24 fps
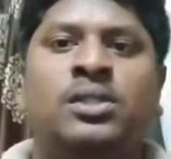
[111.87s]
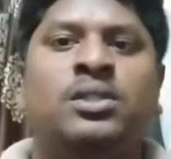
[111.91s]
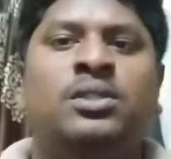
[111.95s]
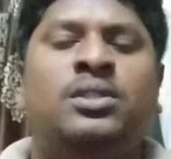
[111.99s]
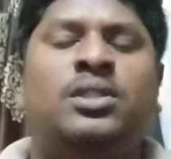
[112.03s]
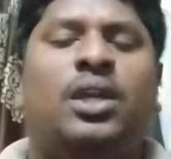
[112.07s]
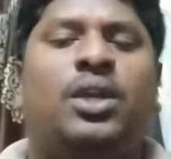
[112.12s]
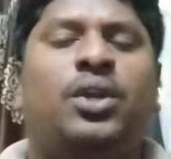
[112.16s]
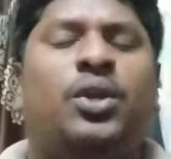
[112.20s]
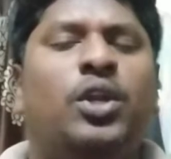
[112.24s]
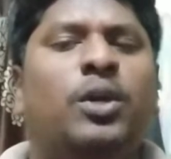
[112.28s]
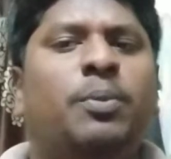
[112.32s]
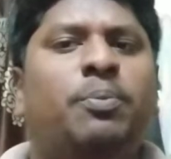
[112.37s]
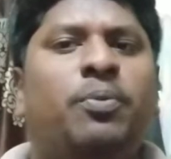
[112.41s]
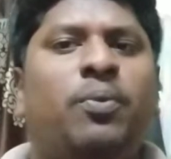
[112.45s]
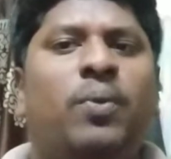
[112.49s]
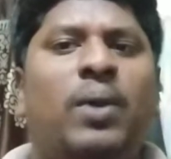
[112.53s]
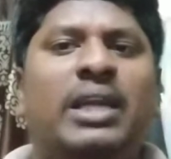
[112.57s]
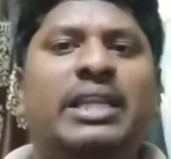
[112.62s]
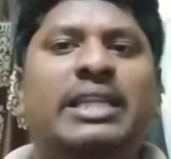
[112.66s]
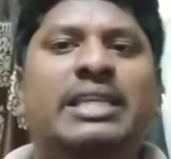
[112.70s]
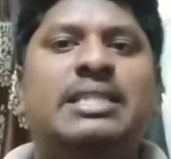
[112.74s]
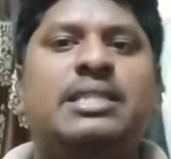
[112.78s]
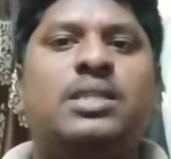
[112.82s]
The Group
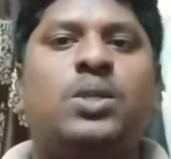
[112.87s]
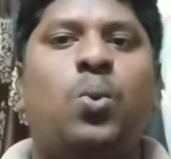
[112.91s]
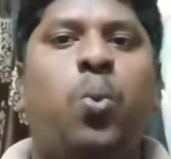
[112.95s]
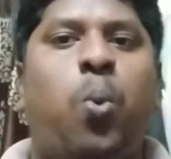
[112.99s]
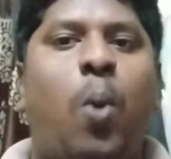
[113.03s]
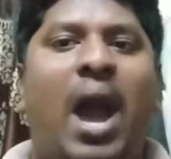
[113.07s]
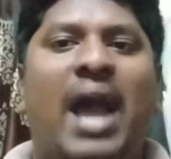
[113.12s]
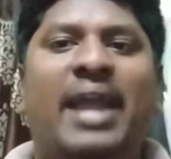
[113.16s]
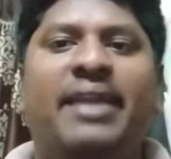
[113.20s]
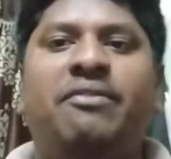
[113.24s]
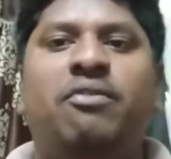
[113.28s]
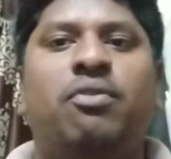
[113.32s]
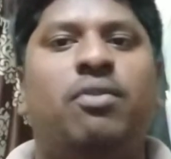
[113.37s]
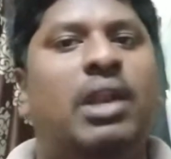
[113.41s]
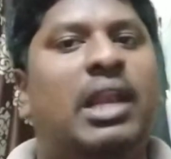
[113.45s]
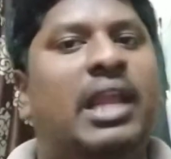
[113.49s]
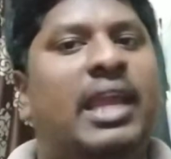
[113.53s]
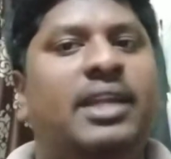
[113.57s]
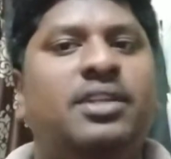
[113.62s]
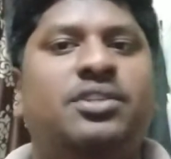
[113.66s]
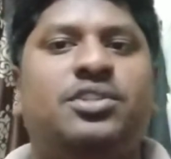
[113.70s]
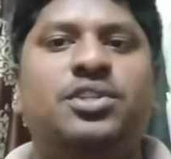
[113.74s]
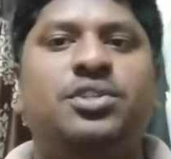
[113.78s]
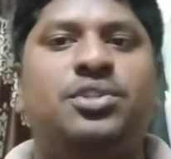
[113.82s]
1 is quite
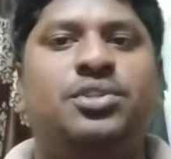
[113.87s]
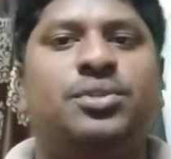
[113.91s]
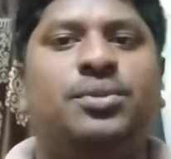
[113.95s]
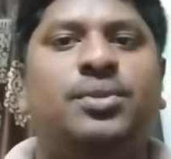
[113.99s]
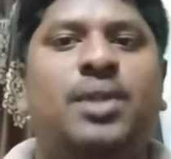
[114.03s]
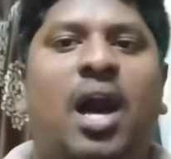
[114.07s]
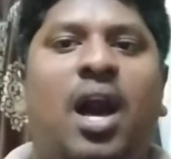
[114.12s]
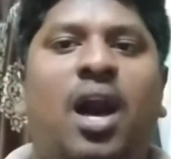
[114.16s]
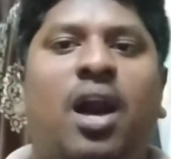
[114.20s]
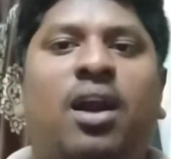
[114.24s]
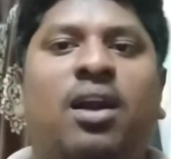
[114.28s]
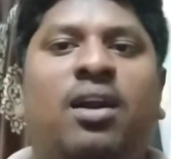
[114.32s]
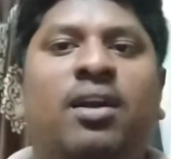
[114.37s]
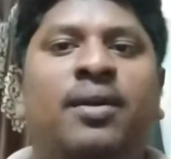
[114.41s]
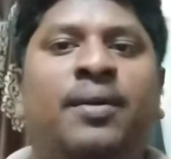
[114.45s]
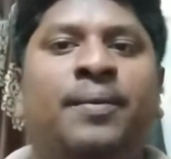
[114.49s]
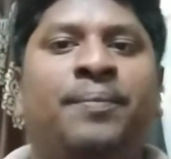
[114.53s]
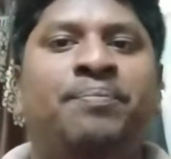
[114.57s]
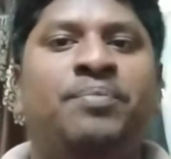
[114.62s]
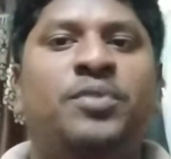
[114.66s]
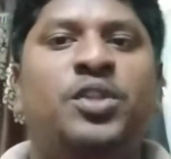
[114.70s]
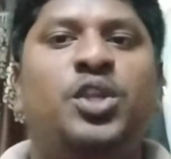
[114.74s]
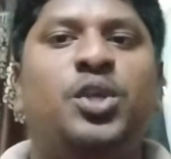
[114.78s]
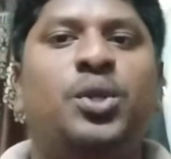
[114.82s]
related to the
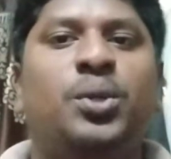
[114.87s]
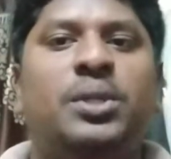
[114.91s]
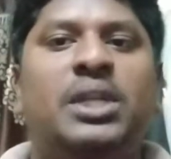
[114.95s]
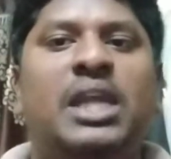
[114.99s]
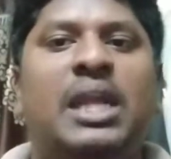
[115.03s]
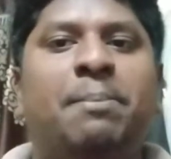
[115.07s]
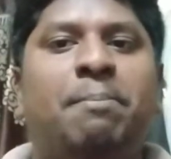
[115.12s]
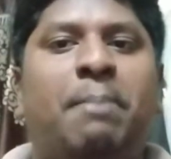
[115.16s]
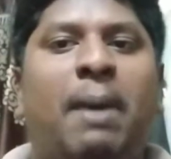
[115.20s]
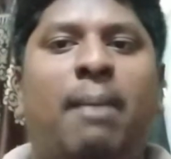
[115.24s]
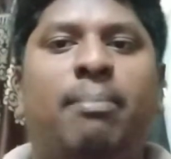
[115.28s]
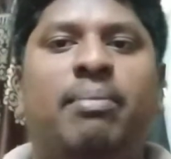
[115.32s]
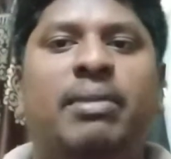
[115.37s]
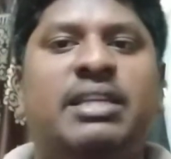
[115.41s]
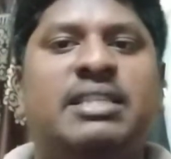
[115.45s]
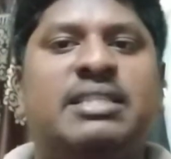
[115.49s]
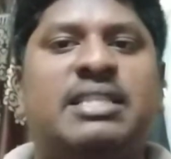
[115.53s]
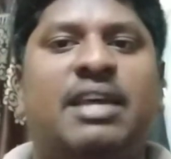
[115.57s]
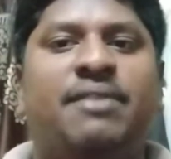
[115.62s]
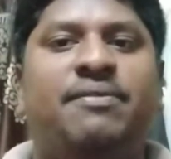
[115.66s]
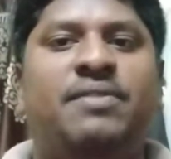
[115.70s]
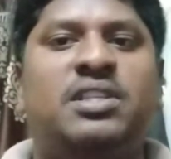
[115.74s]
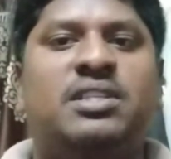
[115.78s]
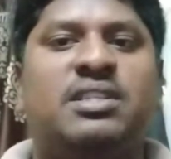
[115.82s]
Union Public
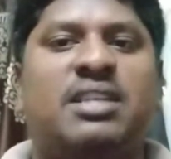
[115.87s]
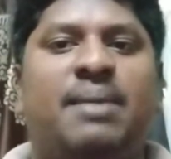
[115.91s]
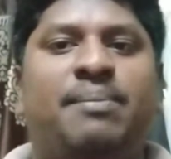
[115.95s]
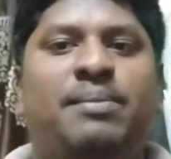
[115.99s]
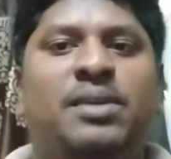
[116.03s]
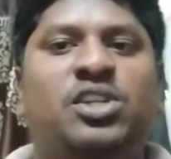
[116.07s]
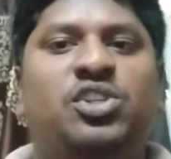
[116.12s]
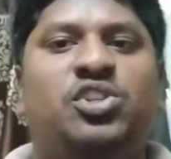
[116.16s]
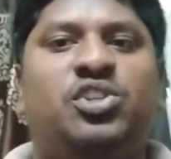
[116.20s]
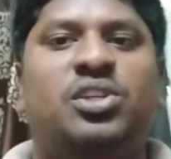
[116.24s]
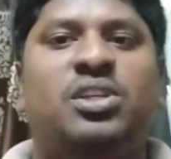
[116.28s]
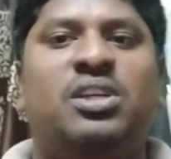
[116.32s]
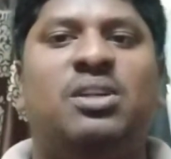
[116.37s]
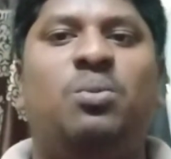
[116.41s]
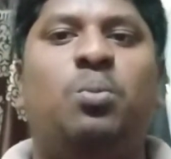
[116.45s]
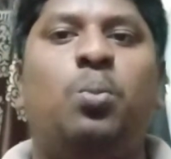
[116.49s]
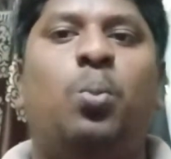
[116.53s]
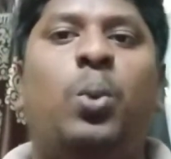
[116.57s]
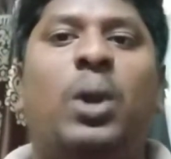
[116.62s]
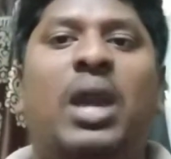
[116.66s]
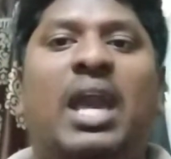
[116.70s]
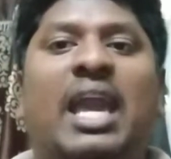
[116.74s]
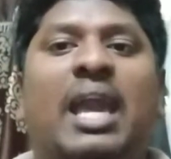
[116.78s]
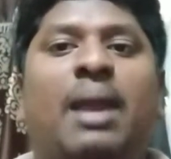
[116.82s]
Service Commission,
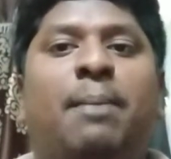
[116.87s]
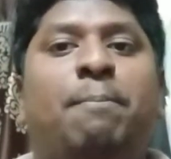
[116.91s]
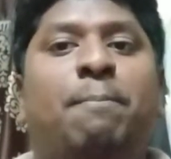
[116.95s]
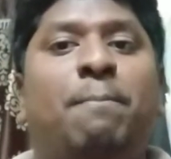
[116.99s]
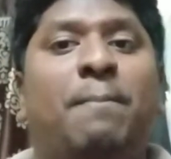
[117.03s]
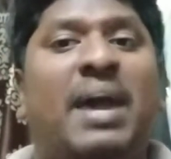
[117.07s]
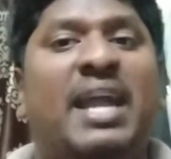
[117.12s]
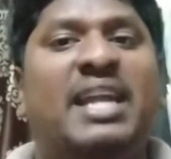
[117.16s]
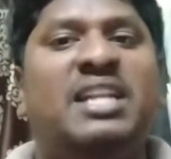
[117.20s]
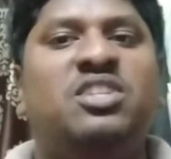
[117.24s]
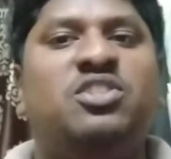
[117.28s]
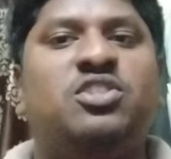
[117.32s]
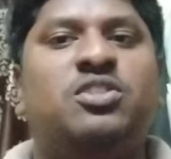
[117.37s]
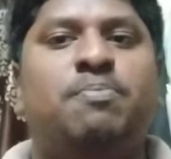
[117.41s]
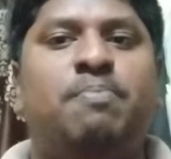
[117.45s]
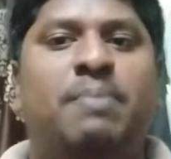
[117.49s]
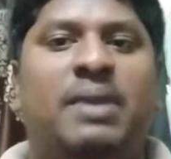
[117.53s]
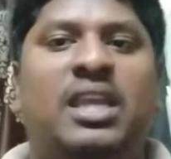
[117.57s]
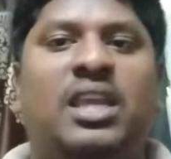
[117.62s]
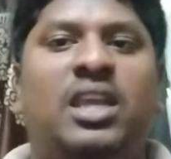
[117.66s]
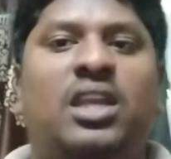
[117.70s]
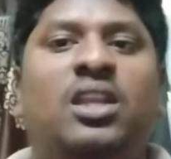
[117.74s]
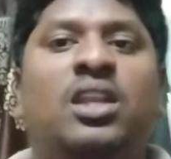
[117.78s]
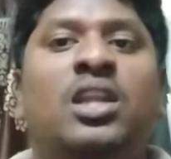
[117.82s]
where meant
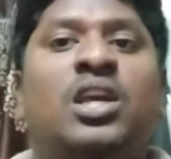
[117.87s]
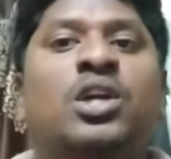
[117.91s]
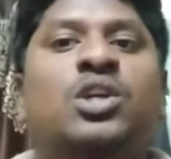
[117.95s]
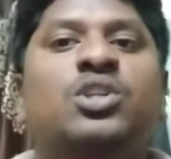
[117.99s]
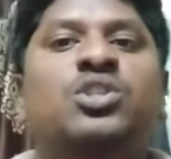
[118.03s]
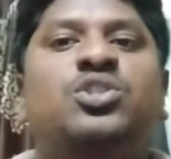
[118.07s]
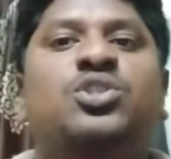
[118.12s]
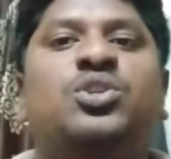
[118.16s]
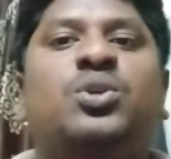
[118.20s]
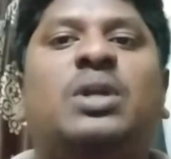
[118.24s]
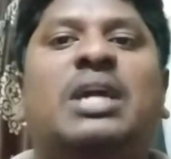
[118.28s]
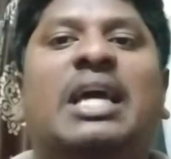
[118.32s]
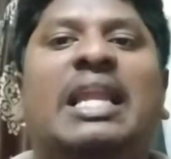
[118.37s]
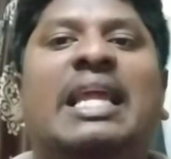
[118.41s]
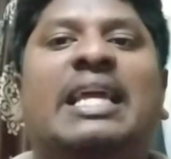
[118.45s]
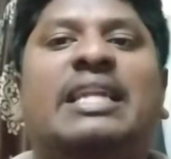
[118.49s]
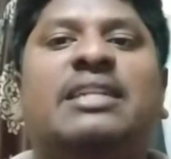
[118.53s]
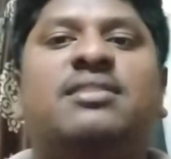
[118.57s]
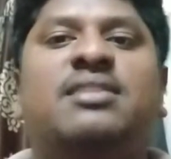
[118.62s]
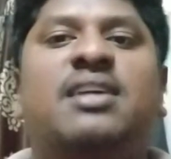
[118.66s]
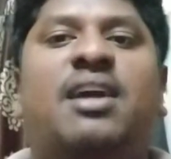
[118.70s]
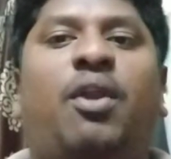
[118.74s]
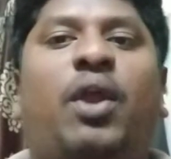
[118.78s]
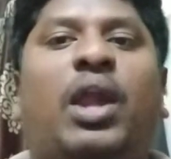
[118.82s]
being to
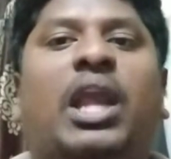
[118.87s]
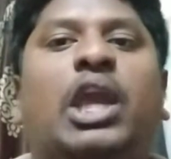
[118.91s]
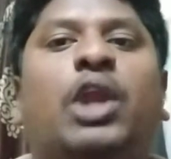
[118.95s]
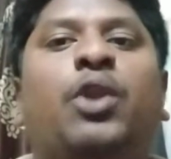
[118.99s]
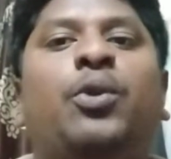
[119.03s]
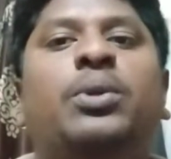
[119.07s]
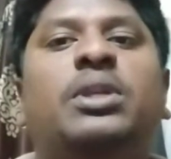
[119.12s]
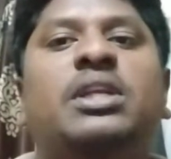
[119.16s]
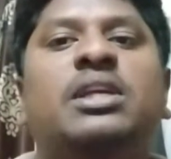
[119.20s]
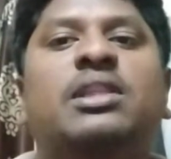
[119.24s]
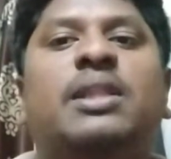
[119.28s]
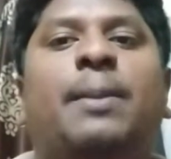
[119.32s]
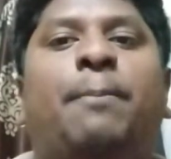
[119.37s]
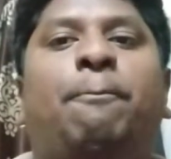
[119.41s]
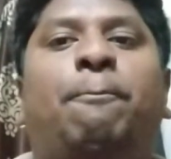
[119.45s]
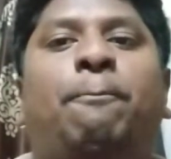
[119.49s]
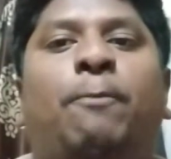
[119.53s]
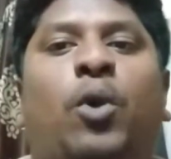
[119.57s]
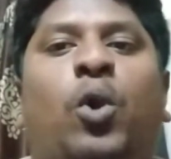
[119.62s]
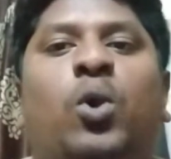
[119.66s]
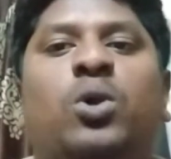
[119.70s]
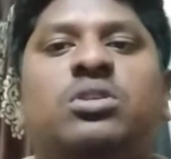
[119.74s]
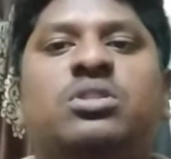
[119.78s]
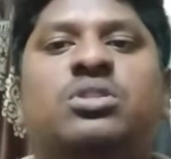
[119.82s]
collect the recruiting the
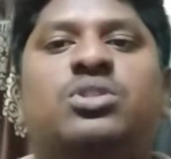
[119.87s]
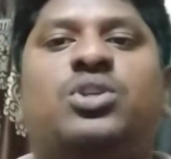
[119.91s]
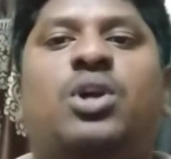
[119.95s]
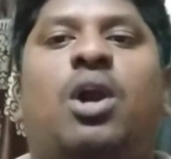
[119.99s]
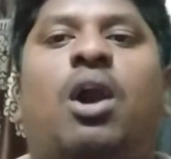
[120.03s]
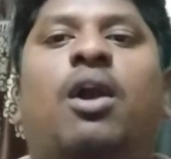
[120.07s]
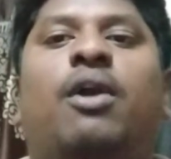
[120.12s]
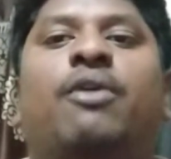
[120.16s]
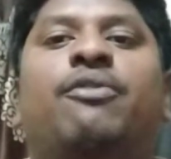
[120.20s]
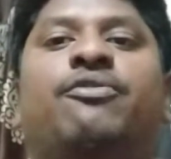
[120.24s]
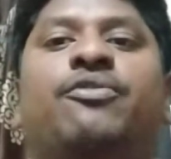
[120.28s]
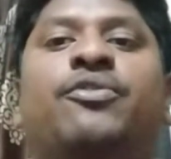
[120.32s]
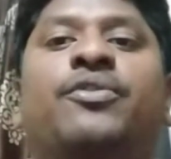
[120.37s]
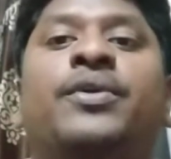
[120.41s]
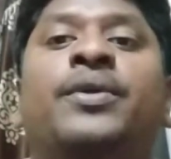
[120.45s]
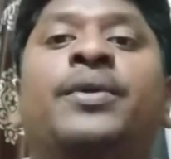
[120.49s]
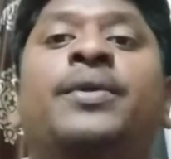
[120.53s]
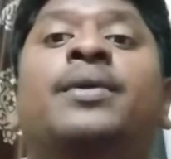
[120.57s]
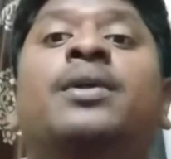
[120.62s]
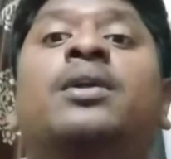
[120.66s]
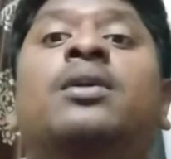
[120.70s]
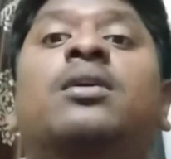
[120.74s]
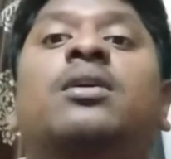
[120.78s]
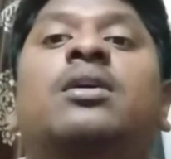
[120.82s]
post of
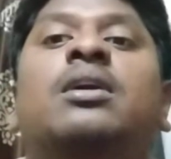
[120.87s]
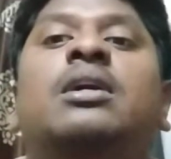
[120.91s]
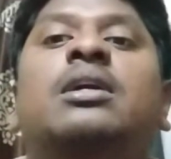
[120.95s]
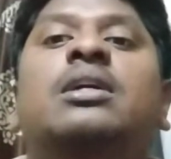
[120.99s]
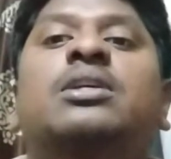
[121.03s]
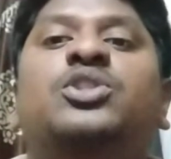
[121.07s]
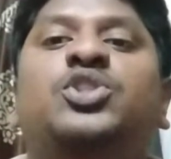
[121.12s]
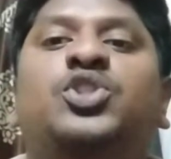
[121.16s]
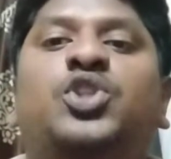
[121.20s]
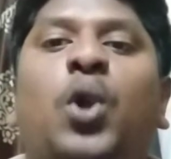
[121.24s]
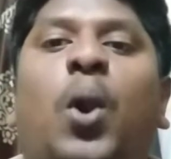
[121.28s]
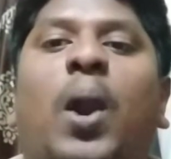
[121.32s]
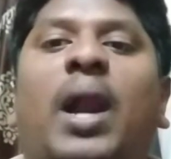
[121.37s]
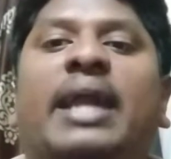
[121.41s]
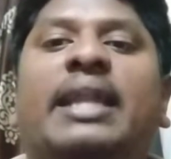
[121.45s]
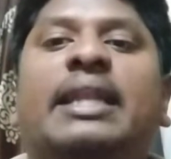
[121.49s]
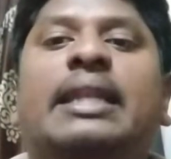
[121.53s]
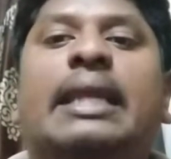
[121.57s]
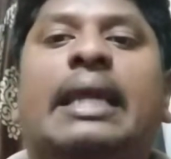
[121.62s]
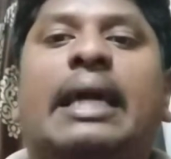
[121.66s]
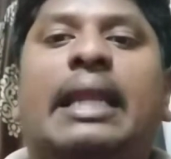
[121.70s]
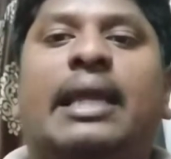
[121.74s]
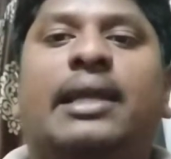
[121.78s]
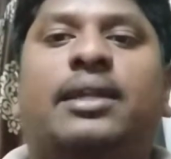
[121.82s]

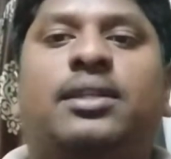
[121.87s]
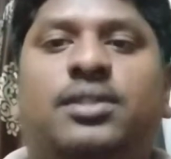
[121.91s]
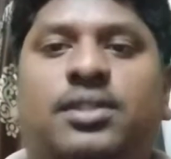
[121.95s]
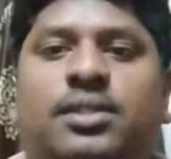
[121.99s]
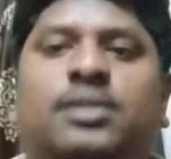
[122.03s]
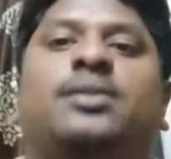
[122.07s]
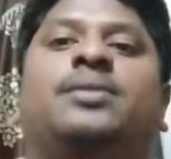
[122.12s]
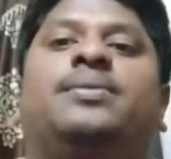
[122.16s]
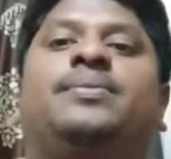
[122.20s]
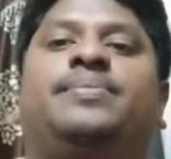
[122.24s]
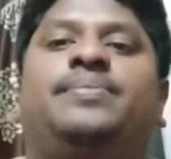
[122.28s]
Joint Collector.